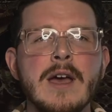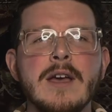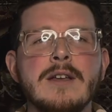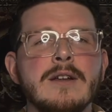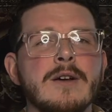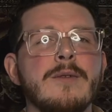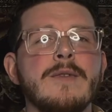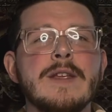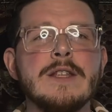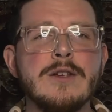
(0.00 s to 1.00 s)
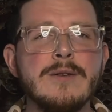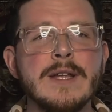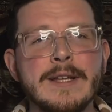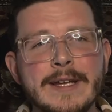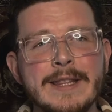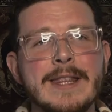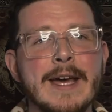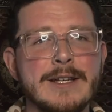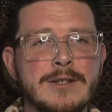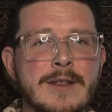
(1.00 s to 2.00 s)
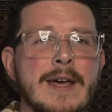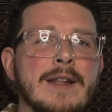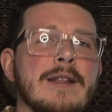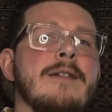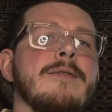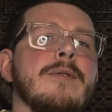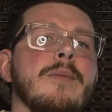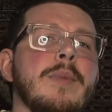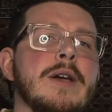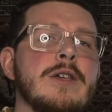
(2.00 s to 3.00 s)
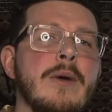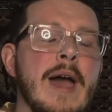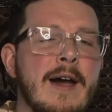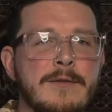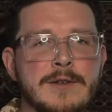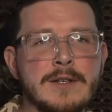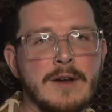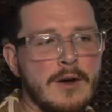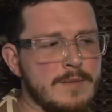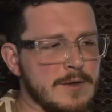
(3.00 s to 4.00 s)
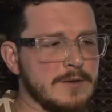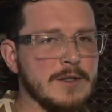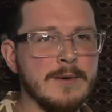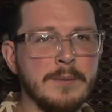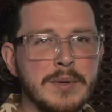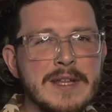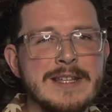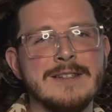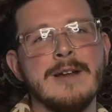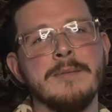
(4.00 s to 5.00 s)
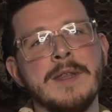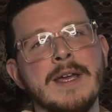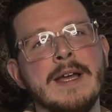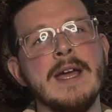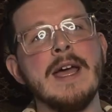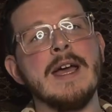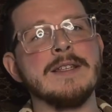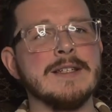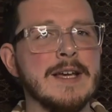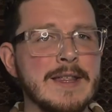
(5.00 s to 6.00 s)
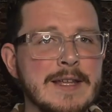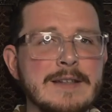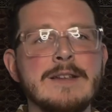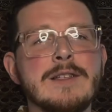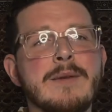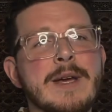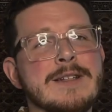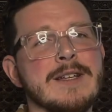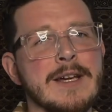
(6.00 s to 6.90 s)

then you can get that to that level. But you have to almost complete something and say, this is the best I